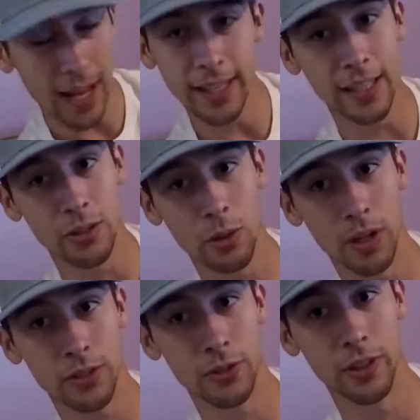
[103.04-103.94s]
get to
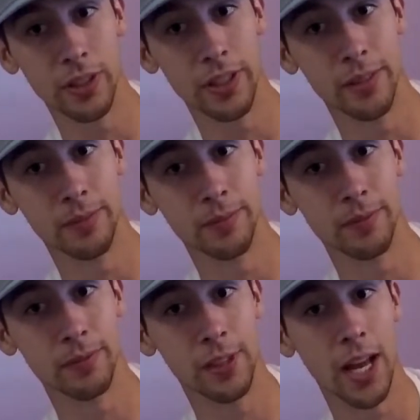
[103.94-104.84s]
Australia
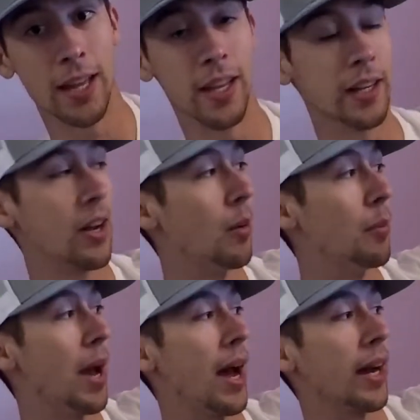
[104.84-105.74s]
and then come
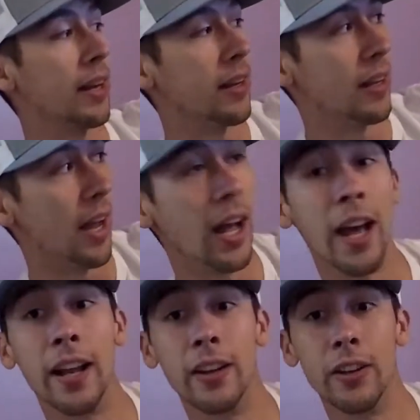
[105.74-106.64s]
back
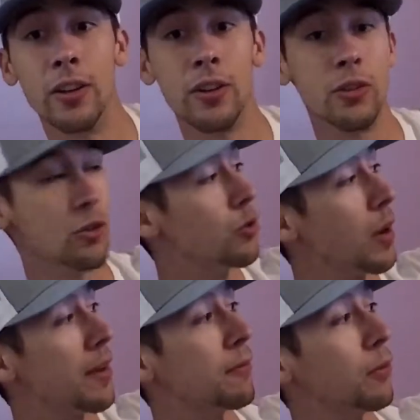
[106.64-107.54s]
and do
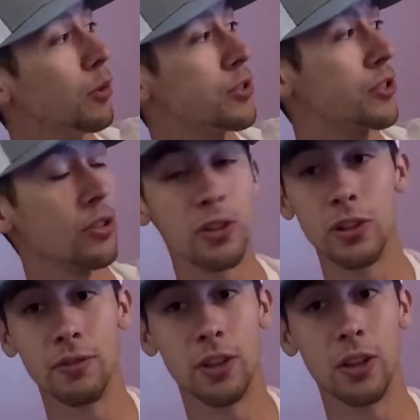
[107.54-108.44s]
a full
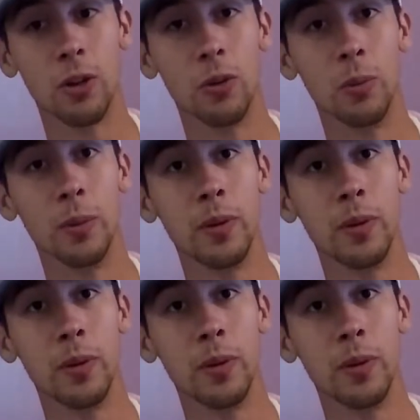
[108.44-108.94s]
circle of the globe.